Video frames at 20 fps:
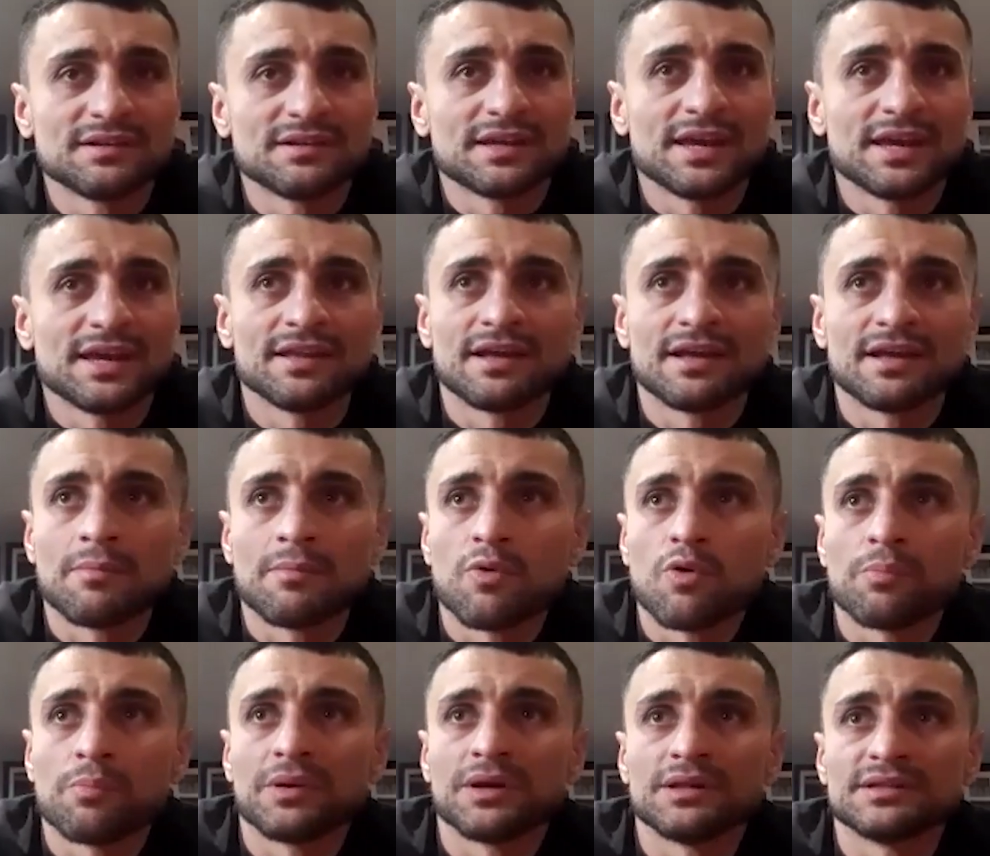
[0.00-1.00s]
you again, I'm
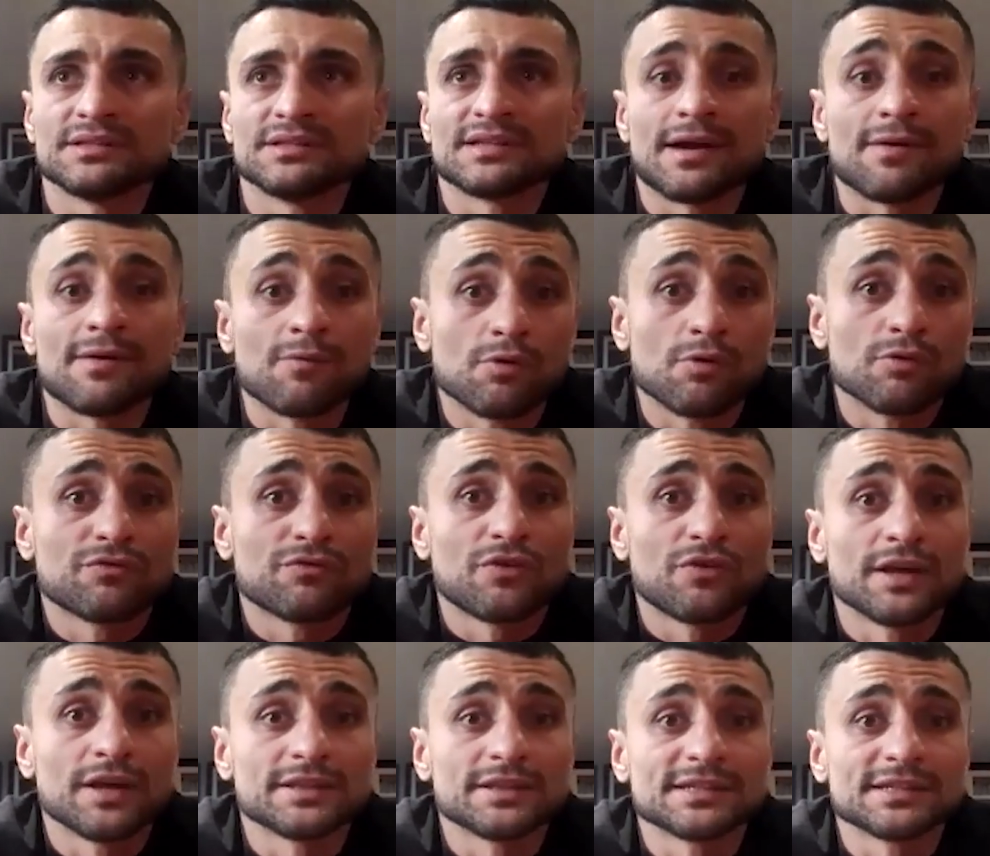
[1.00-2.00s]
open, is I won't
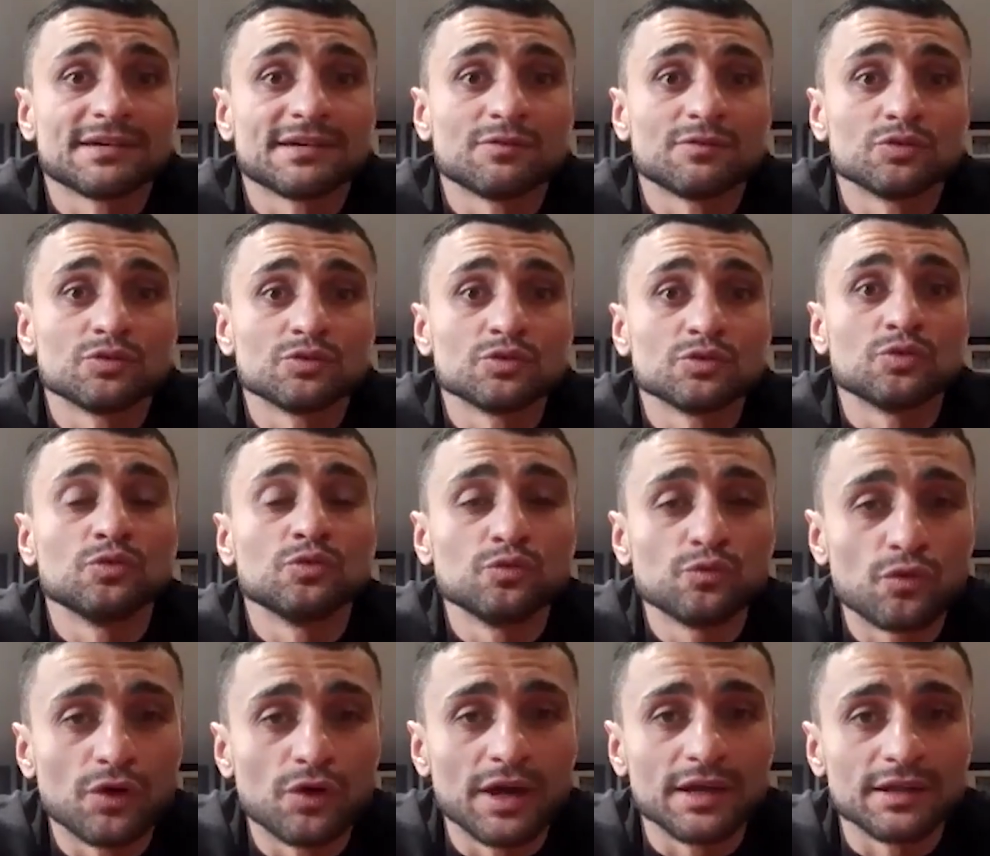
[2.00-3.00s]
fight, is I want good
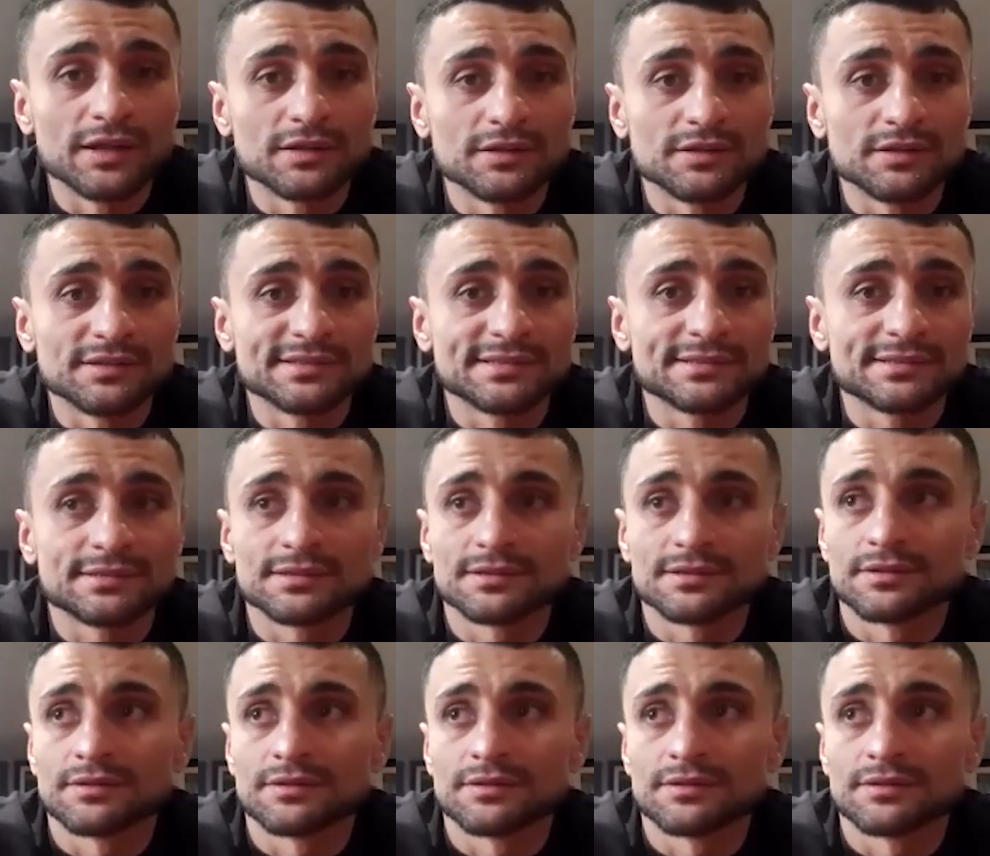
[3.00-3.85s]
fight, is